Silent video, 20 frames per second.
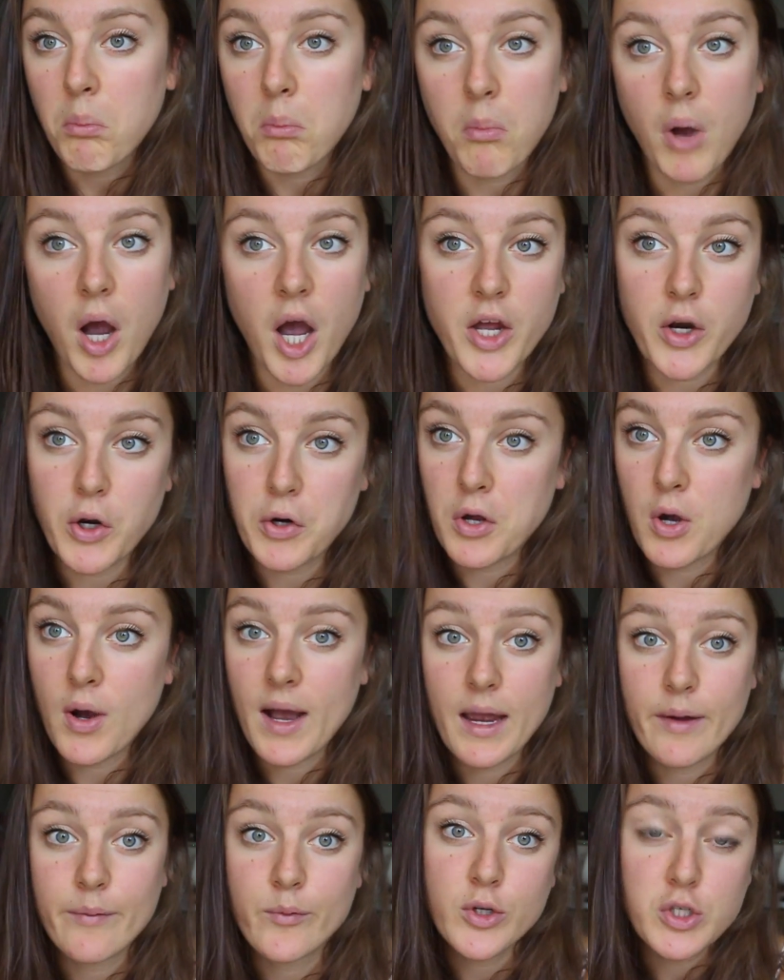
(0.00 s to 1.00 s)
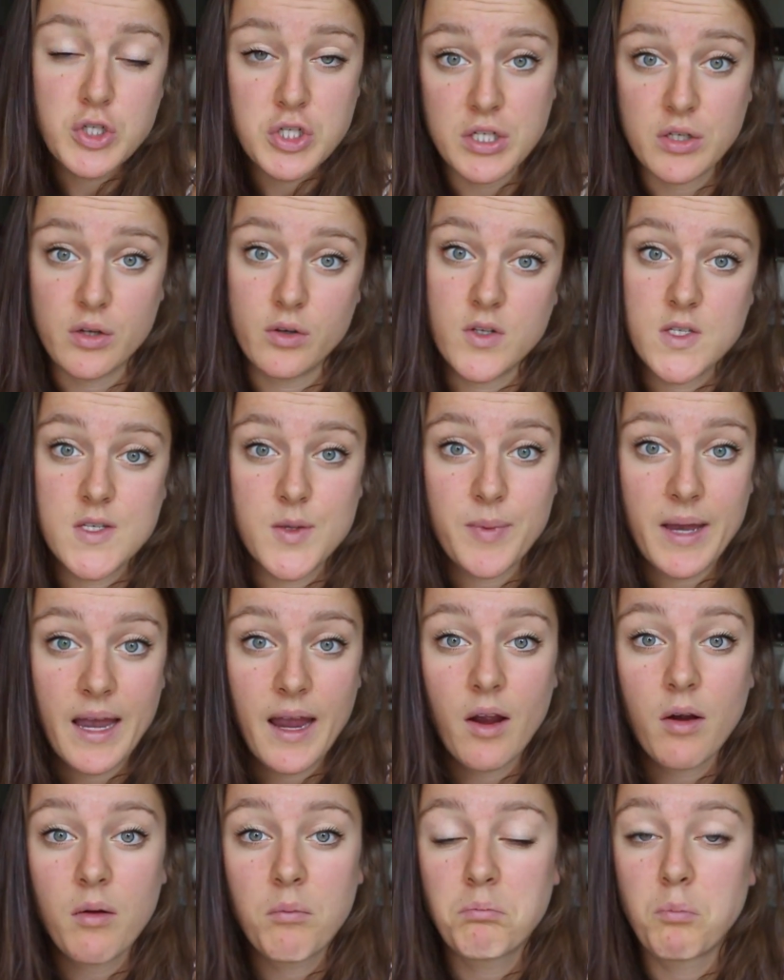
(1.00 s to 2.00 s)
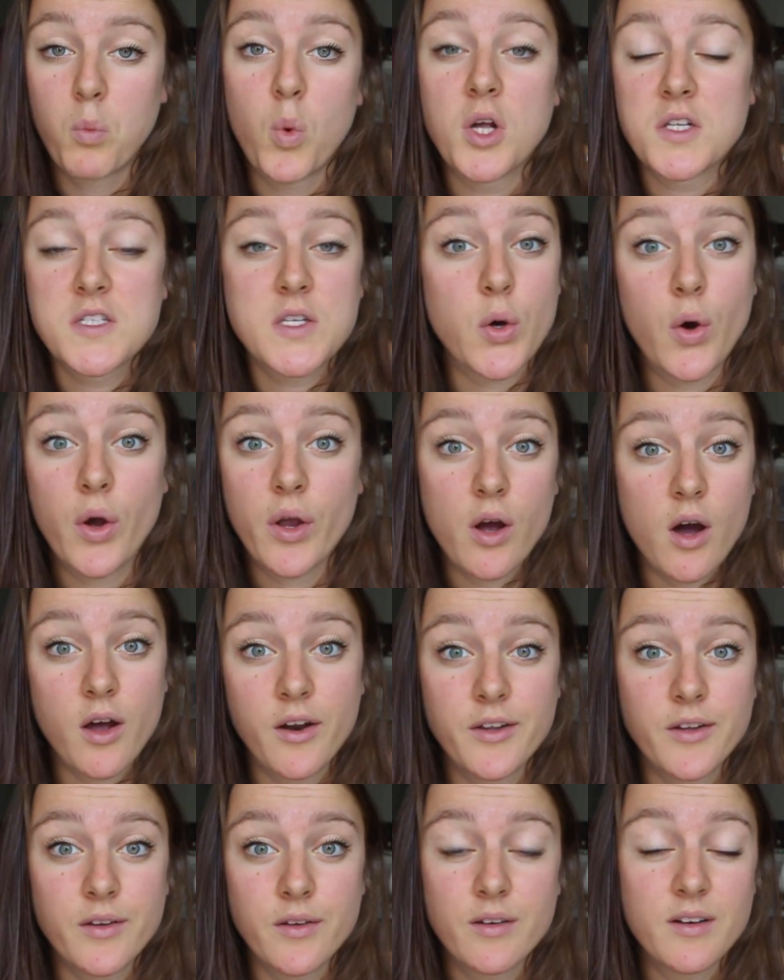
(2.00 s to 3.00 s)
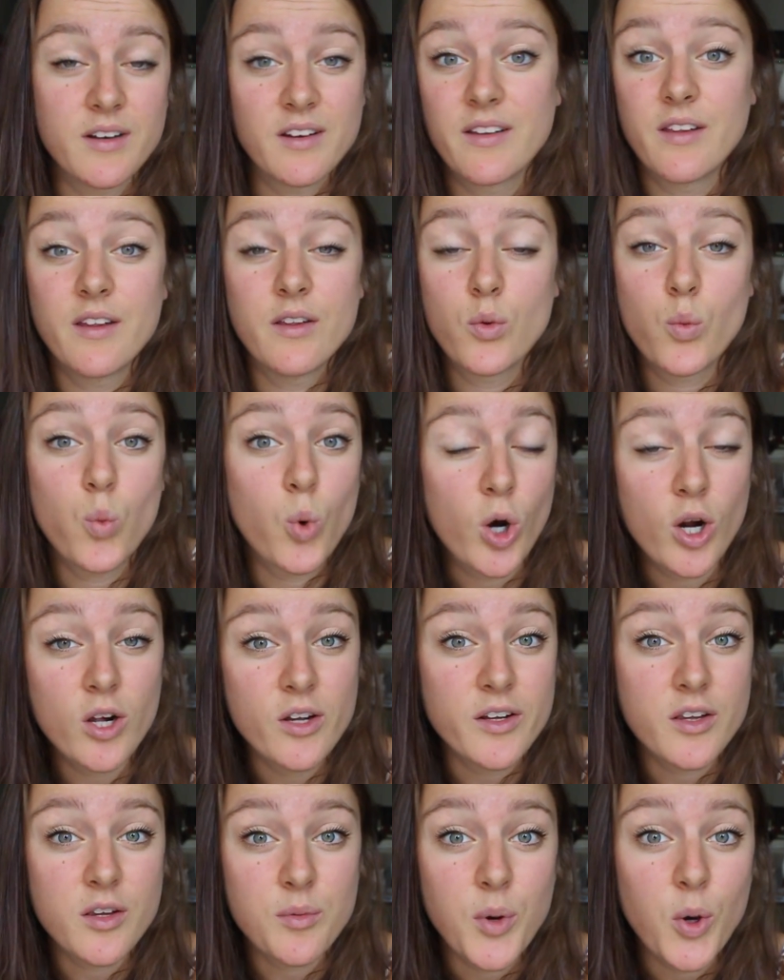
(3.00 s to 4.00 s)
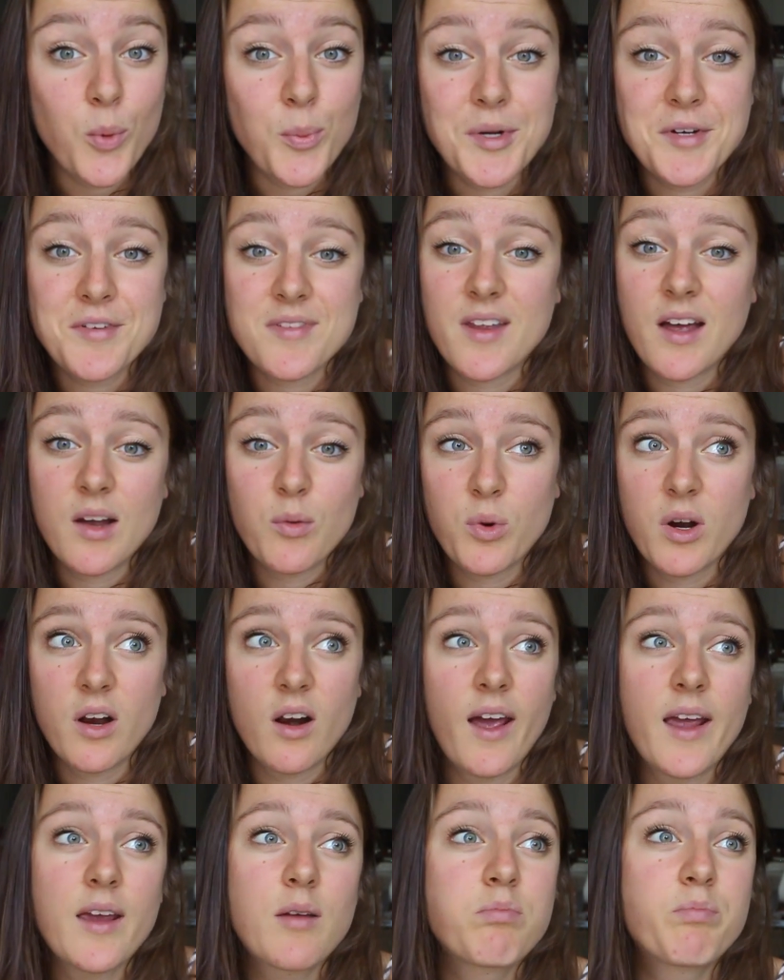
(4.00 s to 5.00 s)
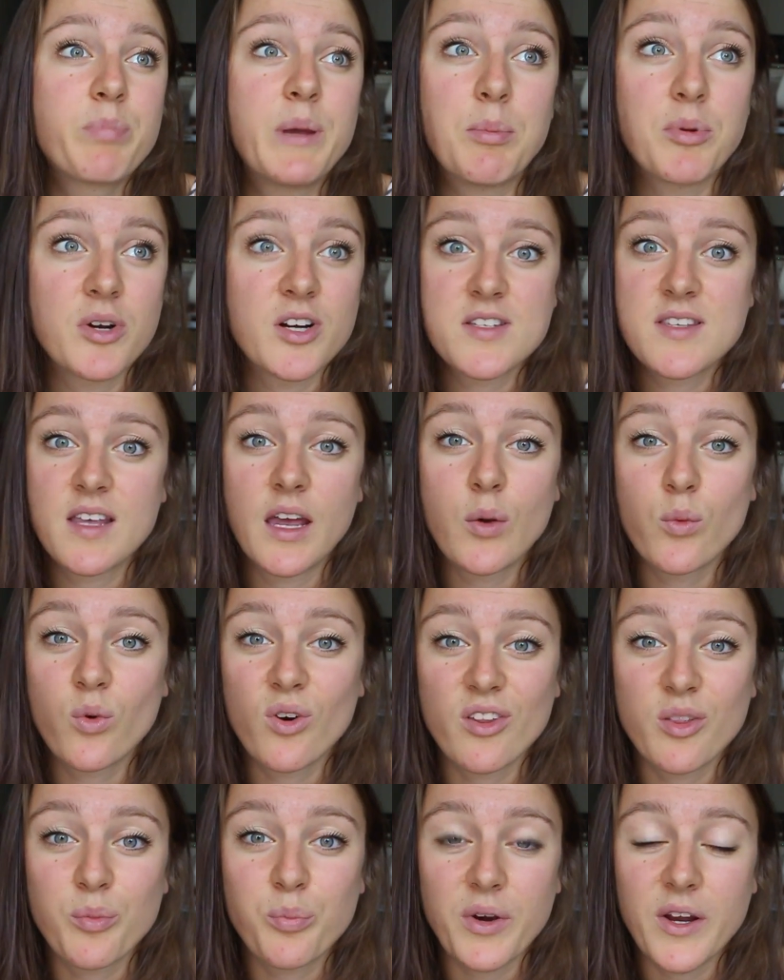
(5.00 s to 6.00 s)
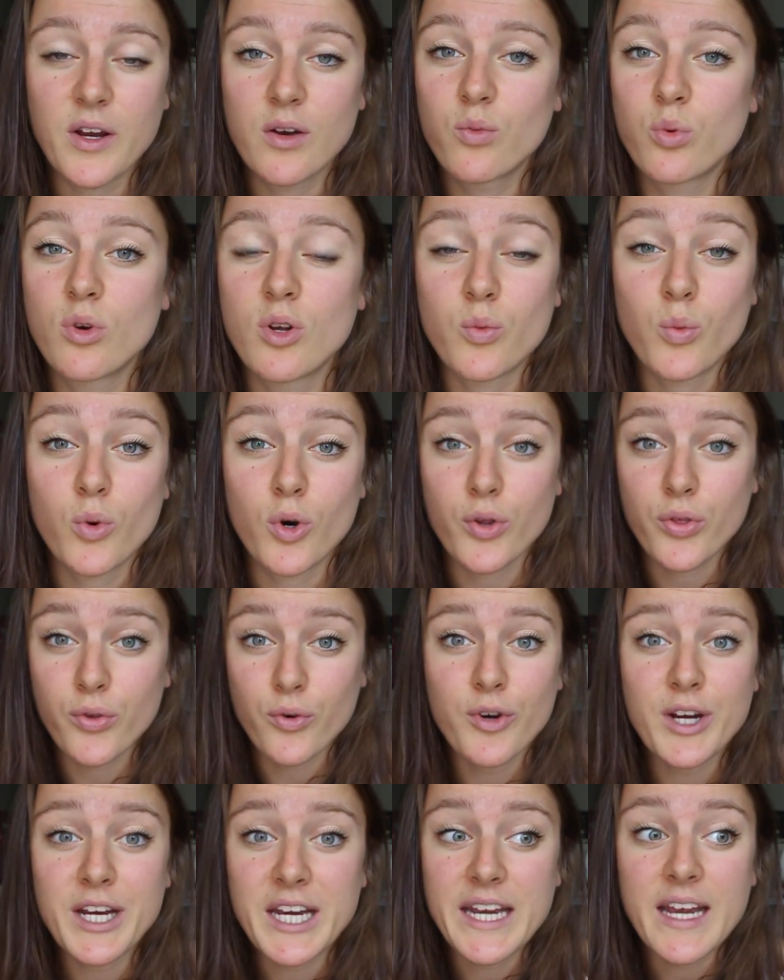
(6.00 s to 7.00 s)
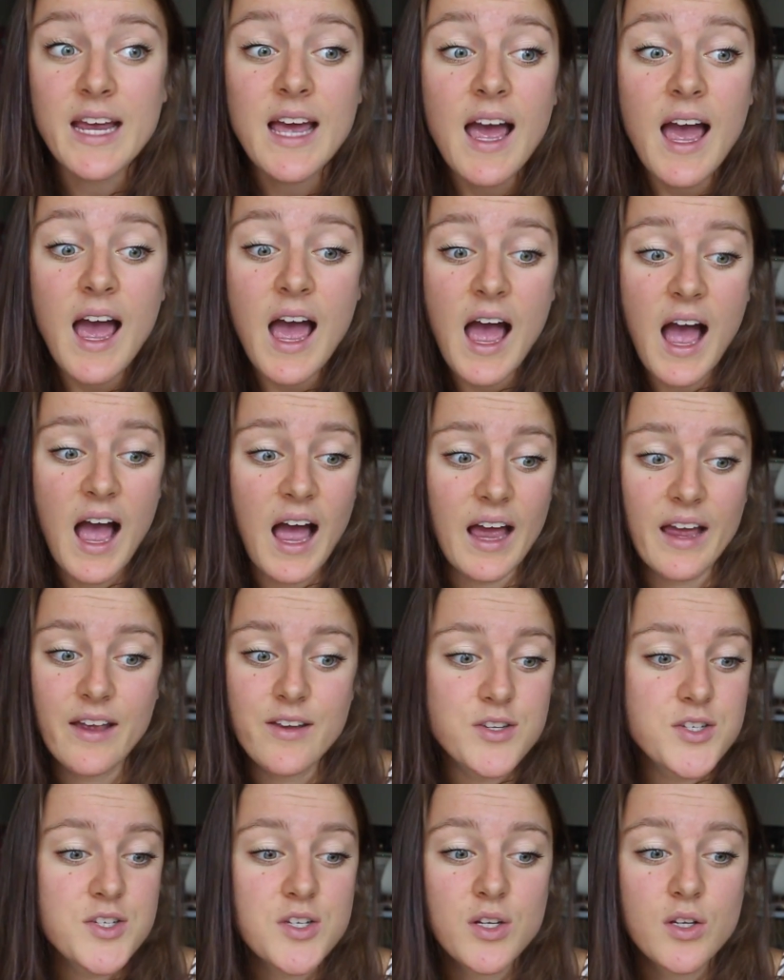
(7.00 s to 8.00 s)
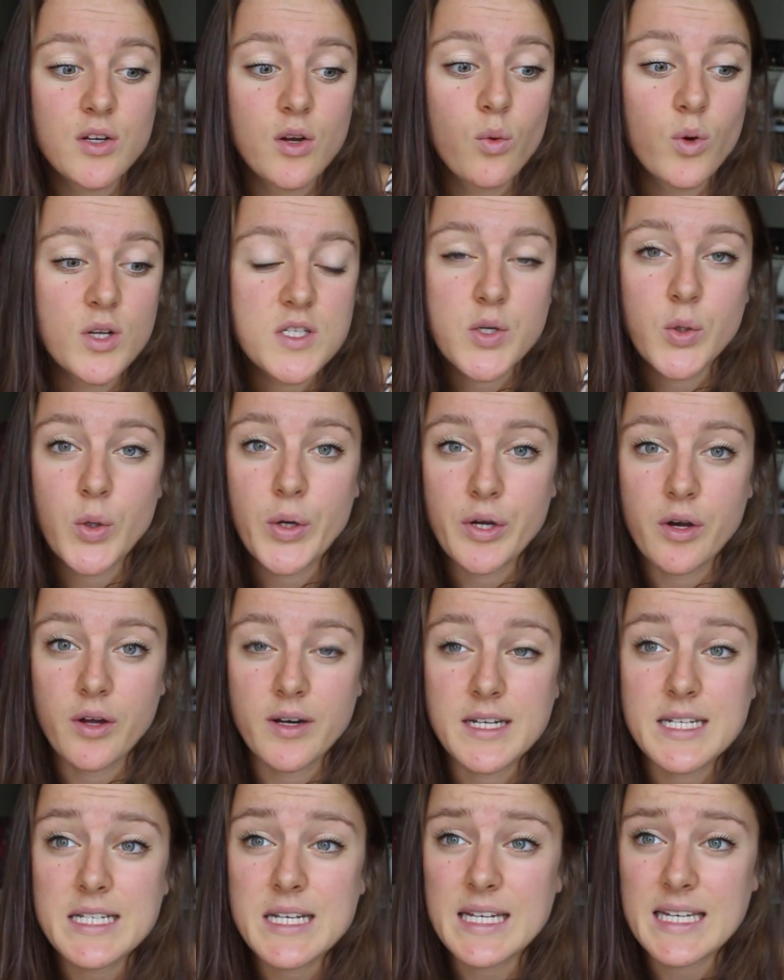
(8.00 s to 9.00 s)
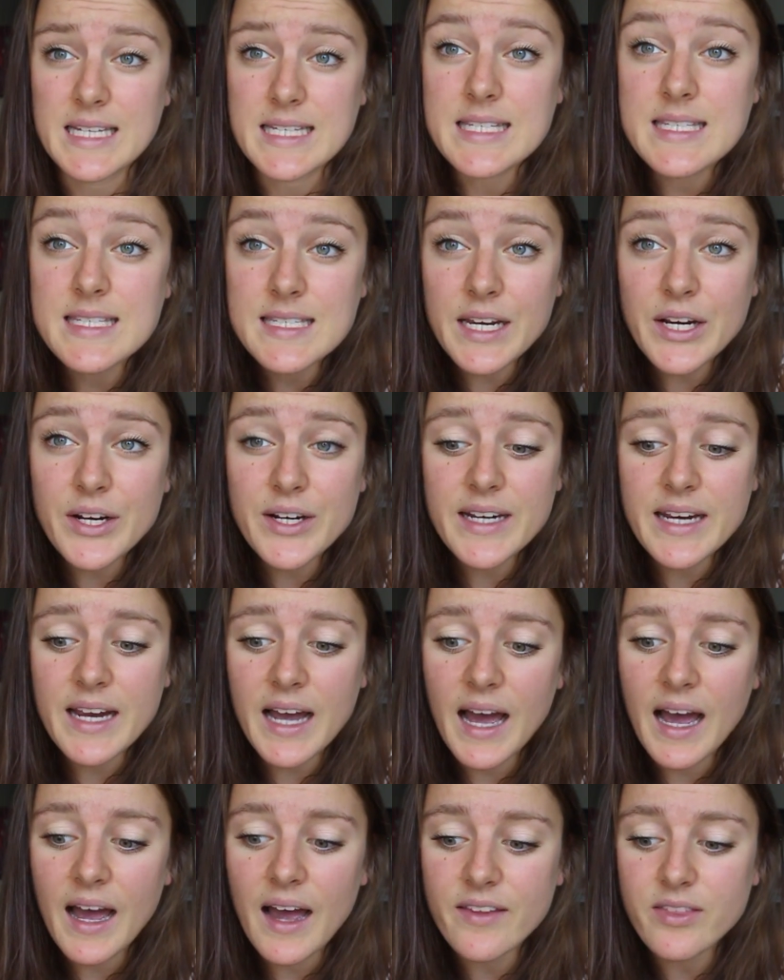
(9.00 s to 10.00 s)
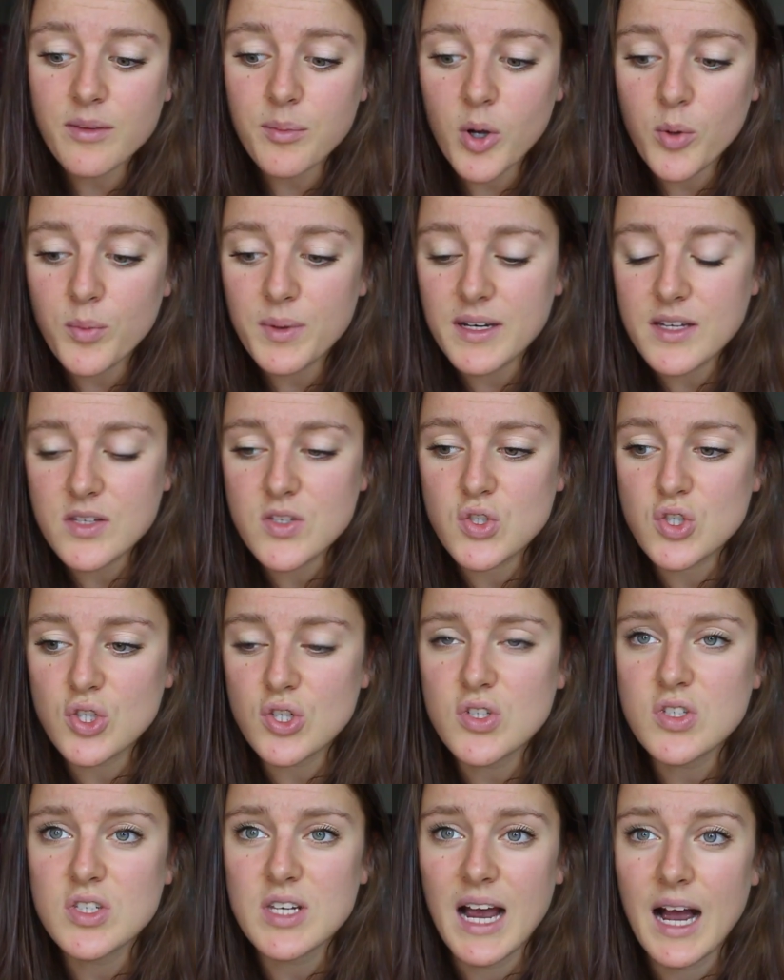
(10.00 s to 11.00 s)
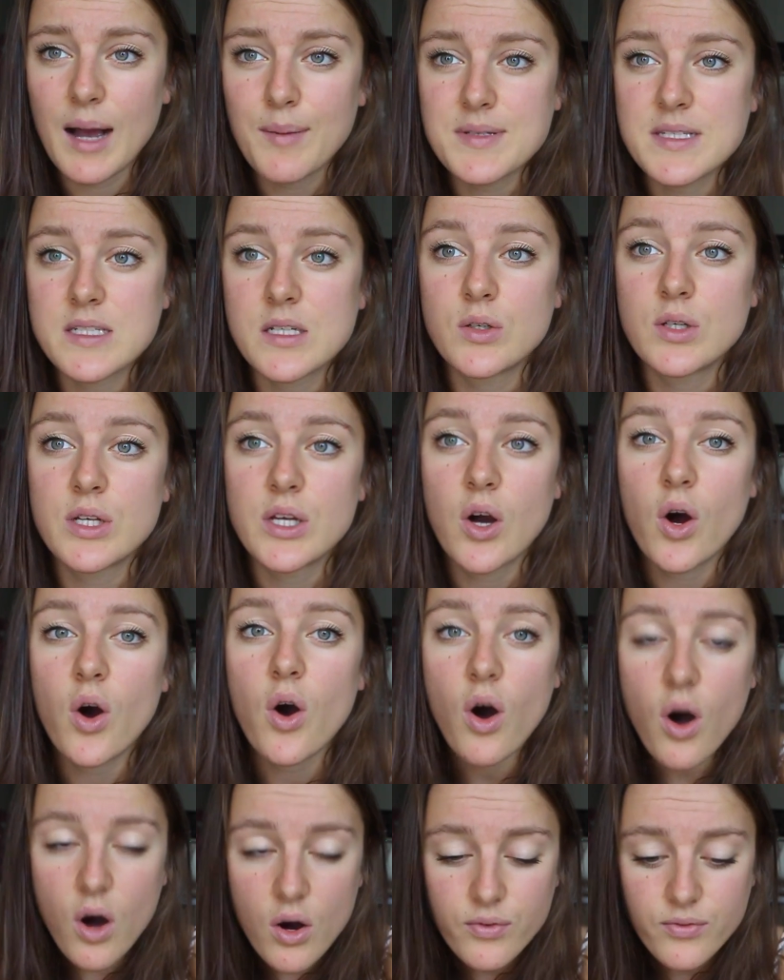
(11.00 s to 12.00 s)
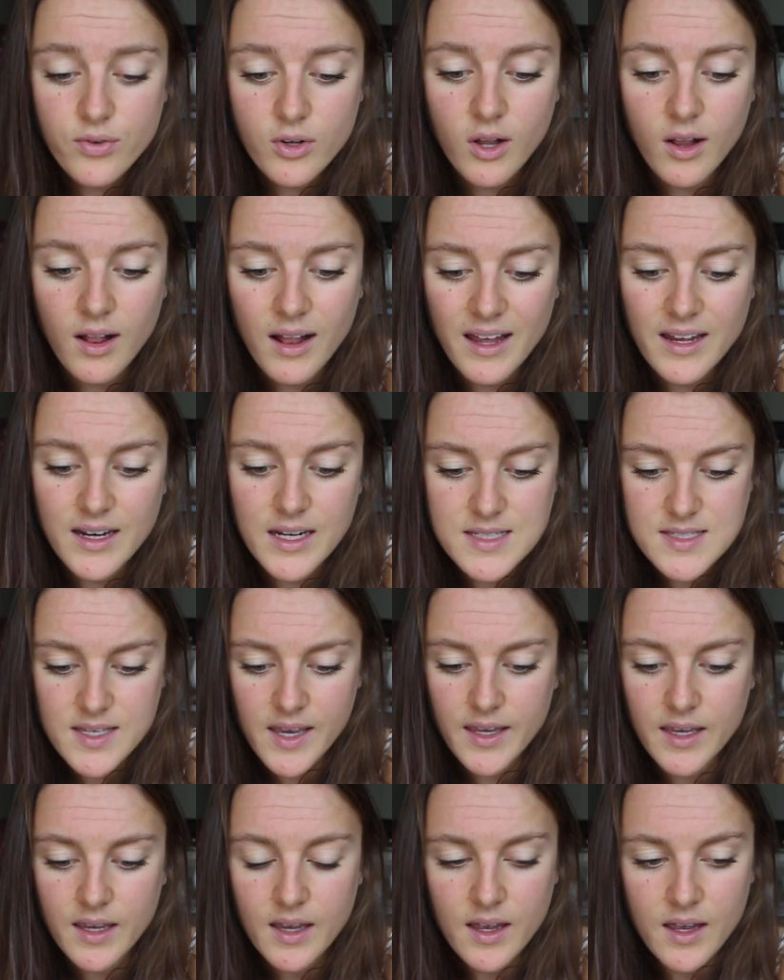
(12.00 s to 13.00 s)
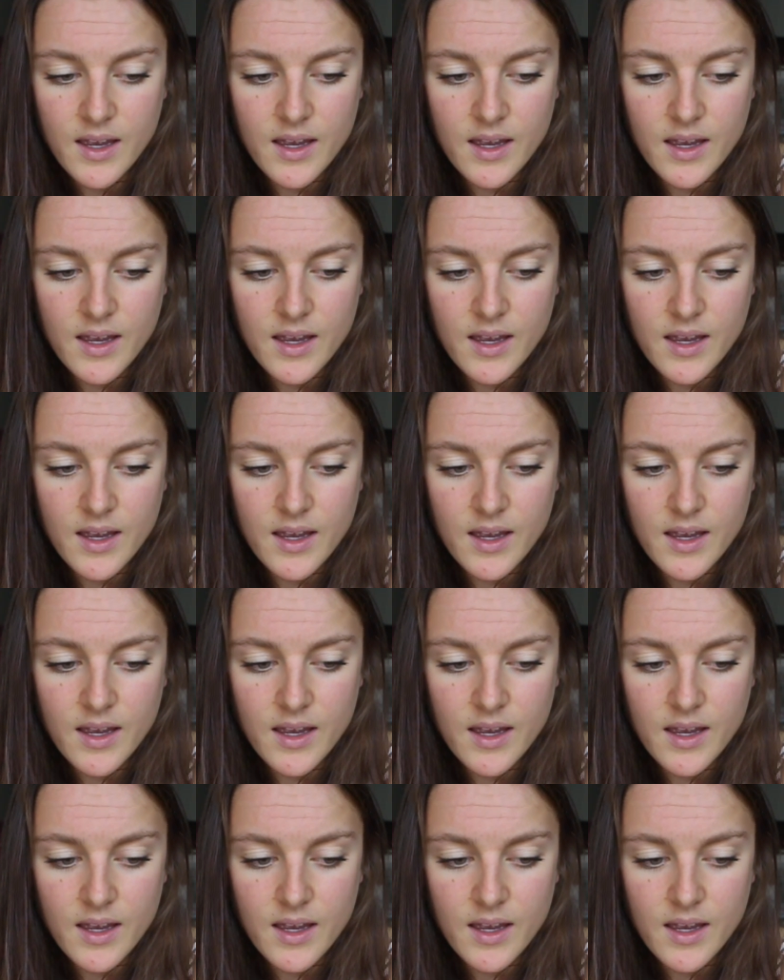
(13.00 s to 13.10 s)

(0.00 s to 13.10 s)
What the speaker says: I don't know how much she knows about what's going on in the world at the moment, that we're like, people are saying we're on the brink of World War III, and you know what's going on in Syria at the moment. It's just absolutely awful, and it's like